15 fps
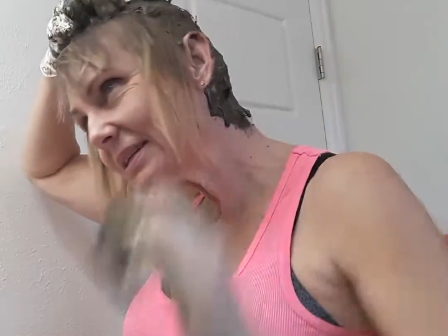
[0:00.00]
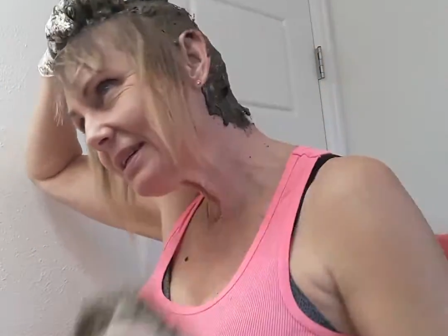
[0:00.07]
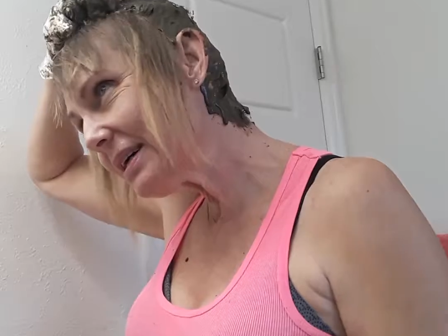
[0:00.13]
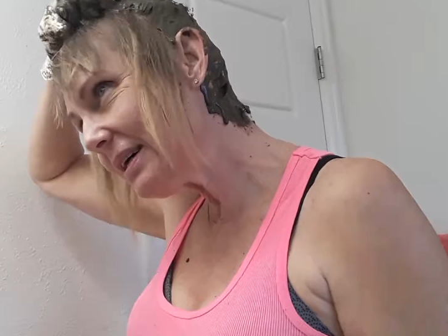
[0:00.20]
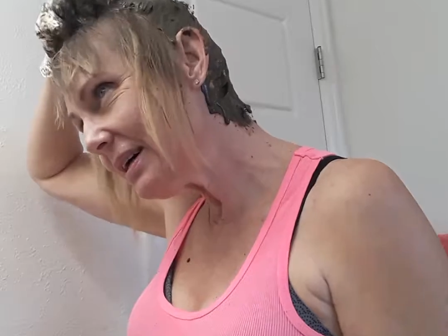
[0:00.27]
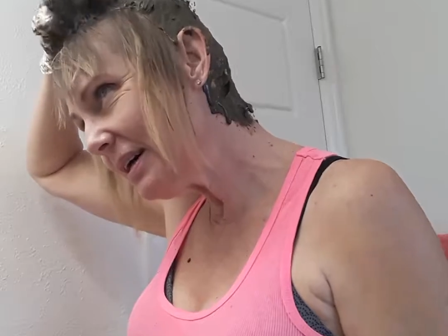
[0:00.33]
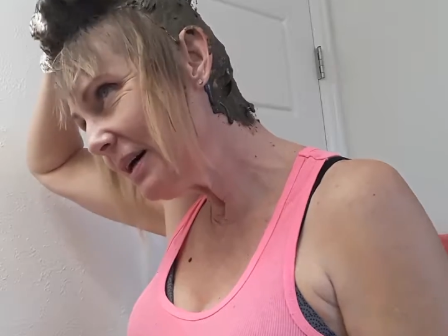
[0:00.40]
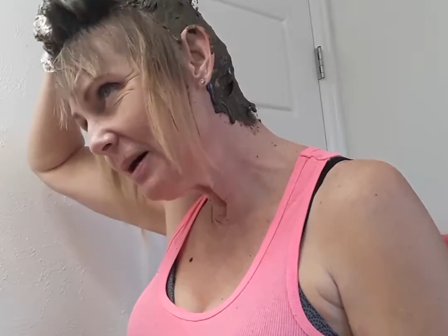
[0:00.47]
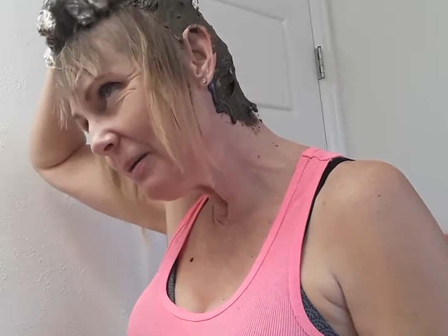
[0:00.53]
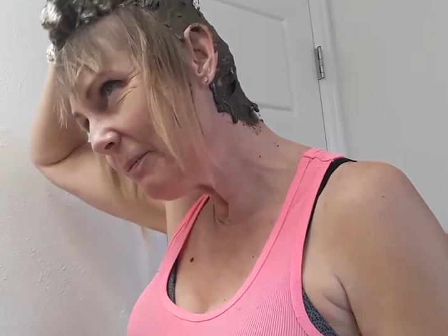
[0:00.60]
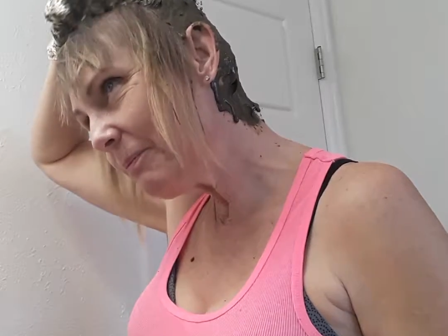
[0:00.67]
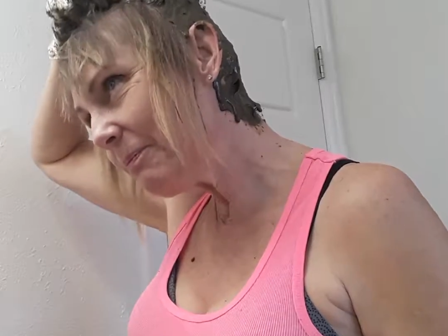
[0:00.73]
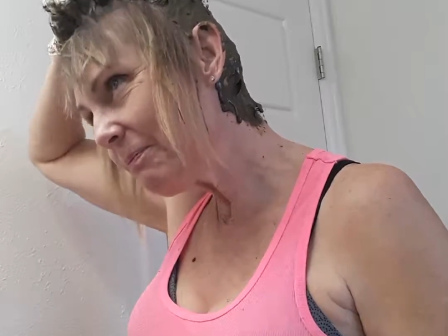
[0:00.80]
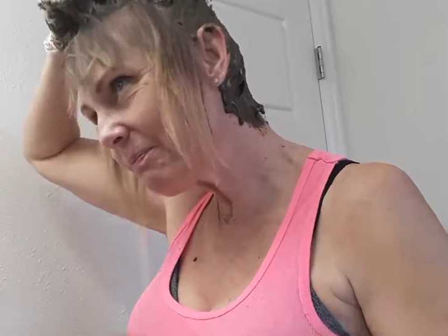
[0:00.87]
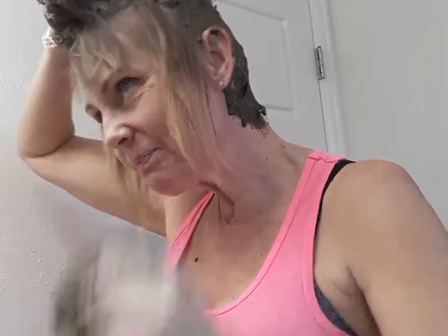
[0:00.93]
You
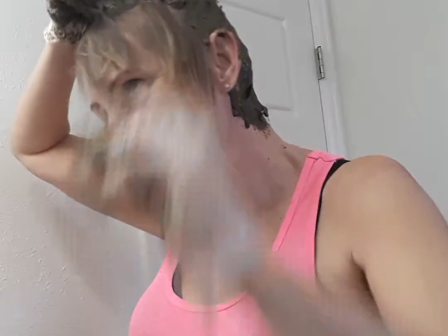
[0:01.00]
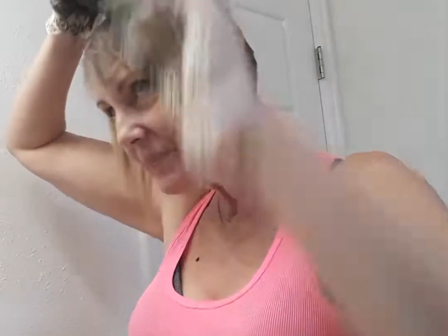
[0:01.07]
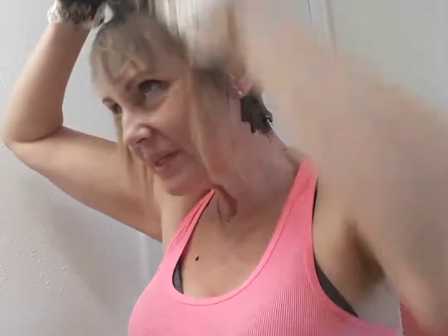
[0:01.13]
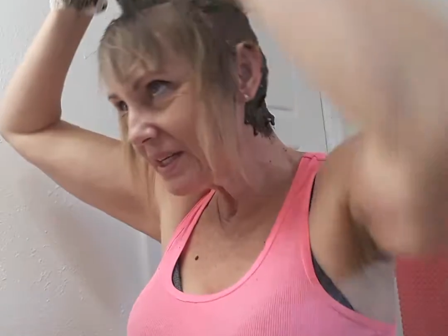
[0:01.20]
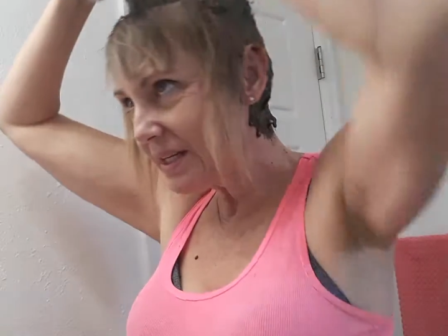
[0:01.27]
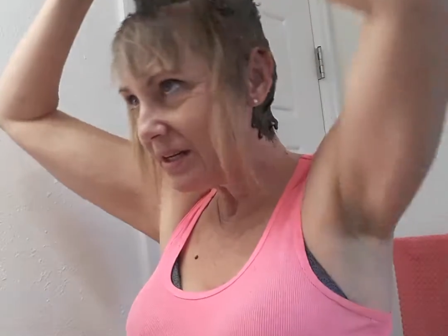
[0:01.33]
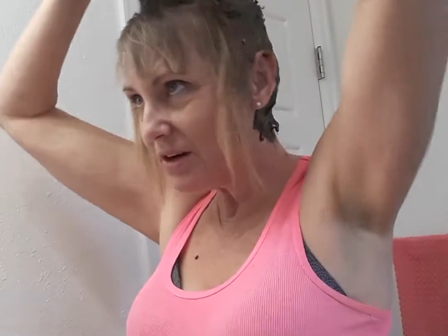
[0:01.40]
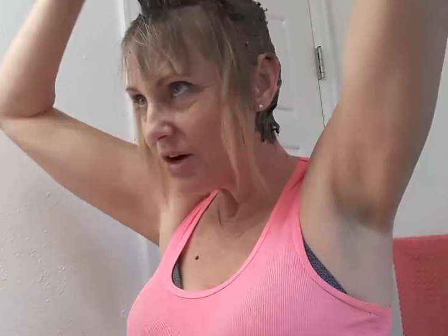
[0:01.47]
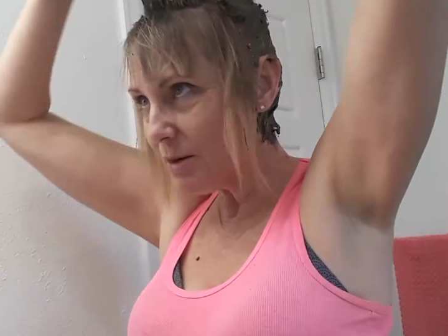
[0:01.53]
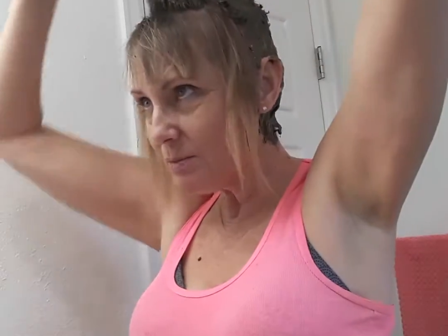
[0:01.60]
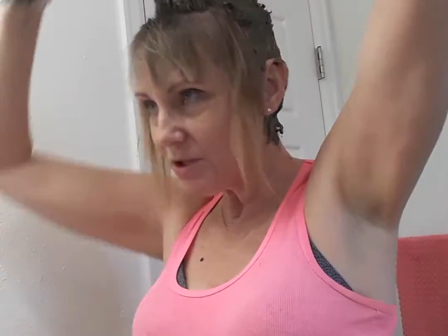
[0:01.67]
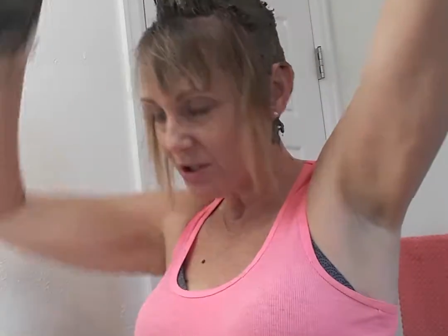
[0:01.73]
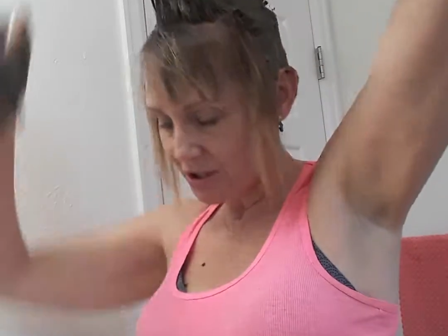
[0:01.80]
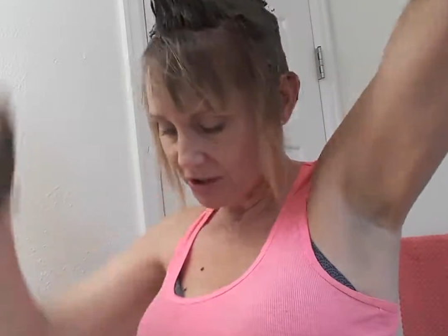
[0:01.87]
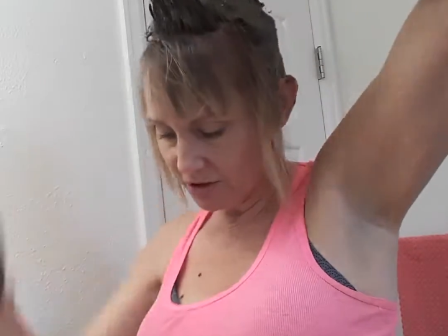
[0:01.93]
know, I'm
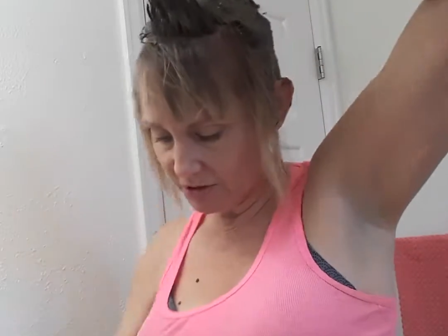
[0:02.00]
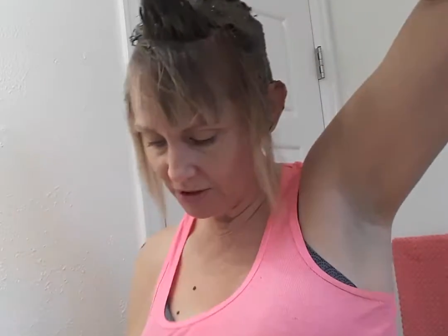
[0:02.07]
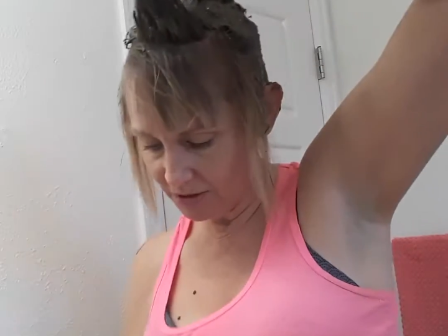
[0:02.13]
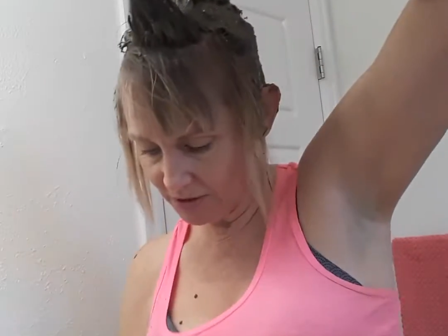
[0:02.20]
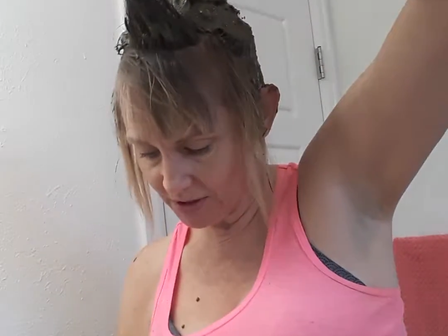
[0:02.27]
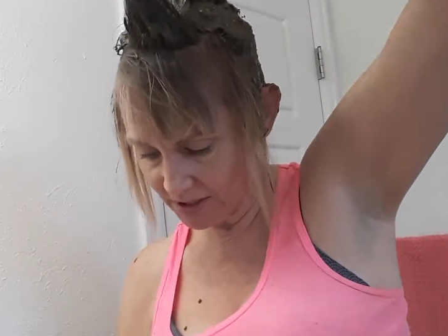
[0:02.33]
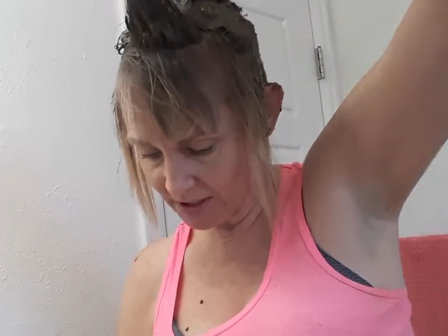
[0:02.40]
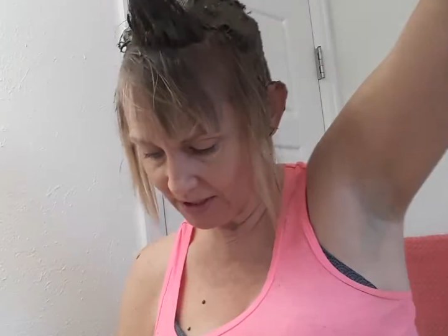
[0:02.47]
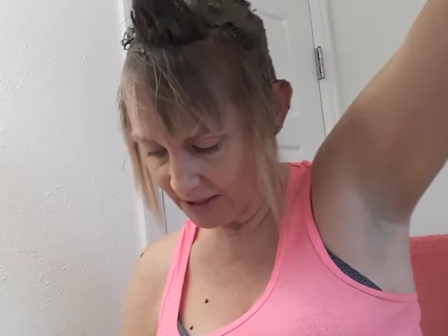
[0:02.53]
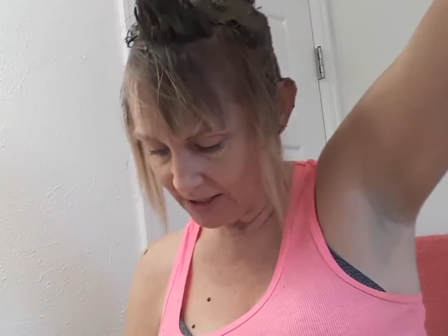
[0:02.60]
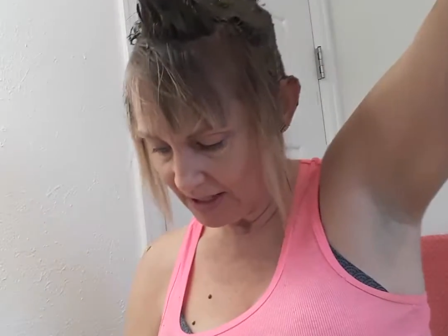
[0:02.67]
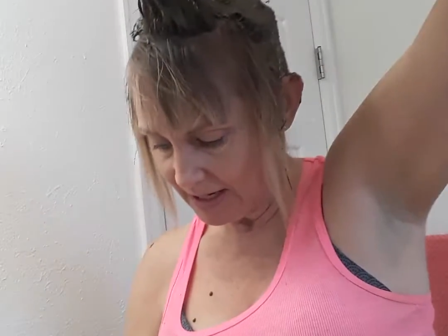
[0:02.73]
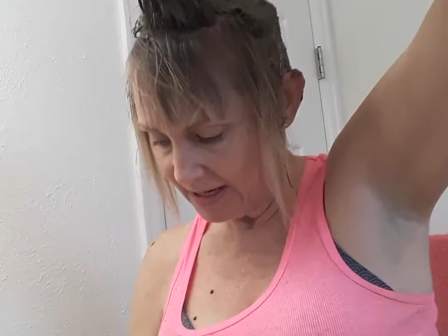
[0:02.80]
just so used to,